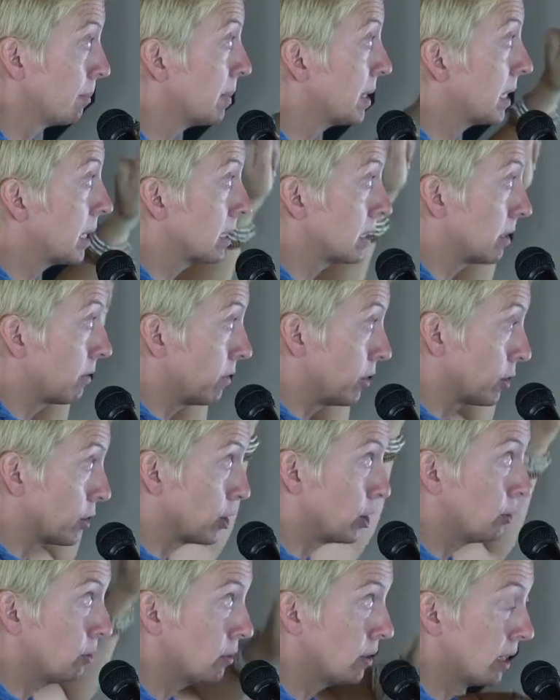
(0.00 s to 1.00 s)
because if you're
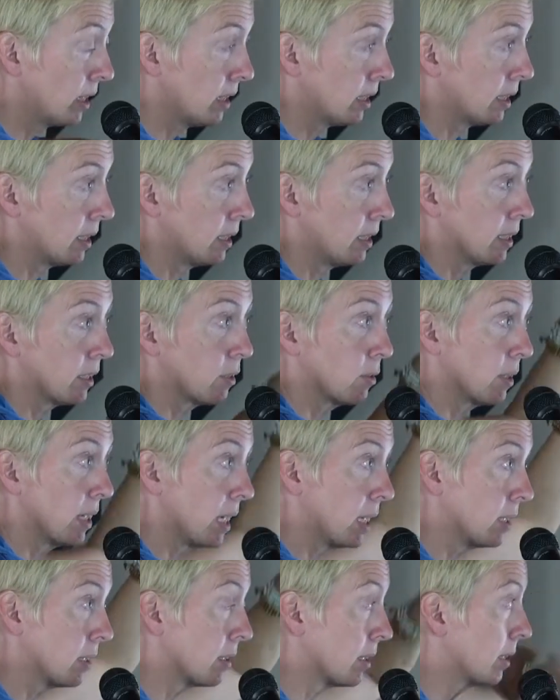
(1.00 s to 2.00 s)
tuned in, the
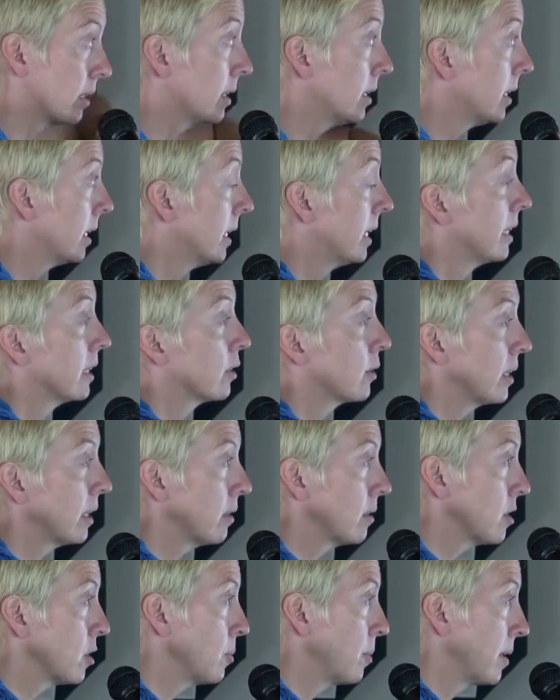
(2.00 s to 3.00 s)
creator
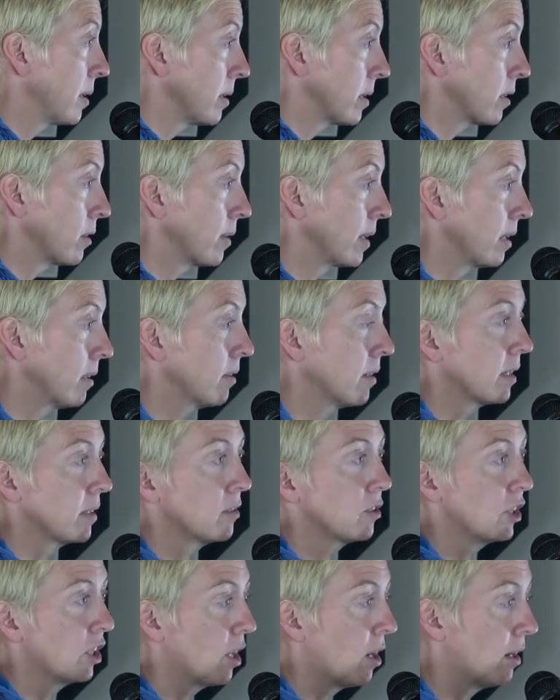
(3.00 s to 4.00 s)
spirit, creator
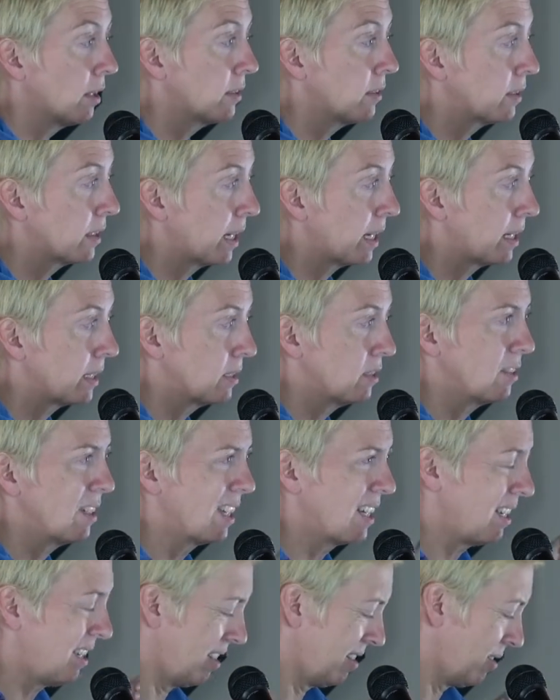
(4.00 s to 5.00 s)
energy, all your guides, you
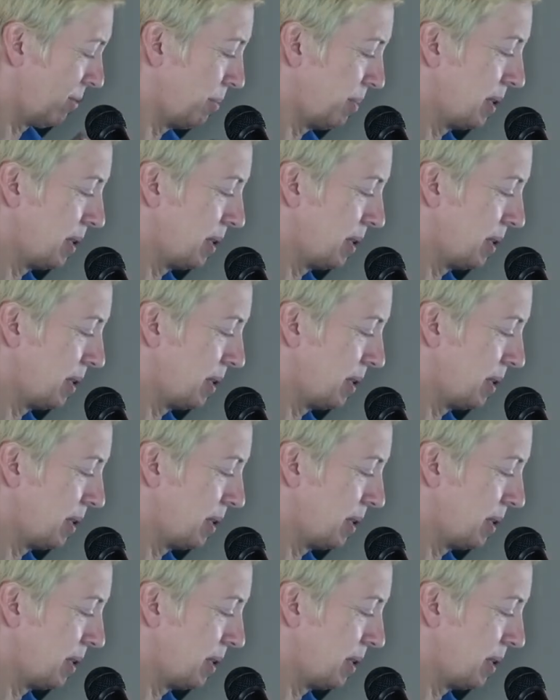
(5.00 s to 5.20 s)
got 100